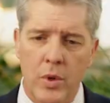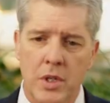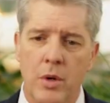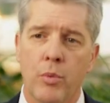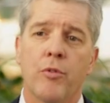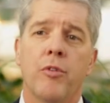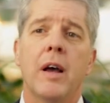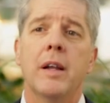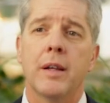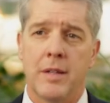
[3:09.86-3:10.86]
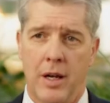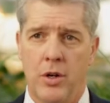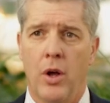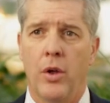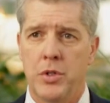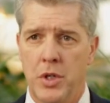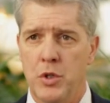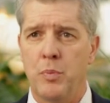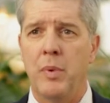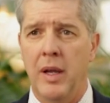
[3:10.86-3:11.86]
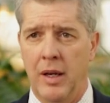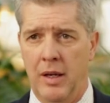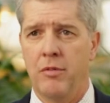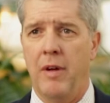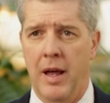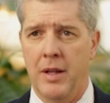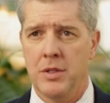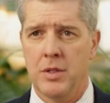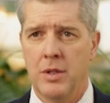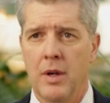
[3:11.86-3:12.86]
We see refining technologies being advanced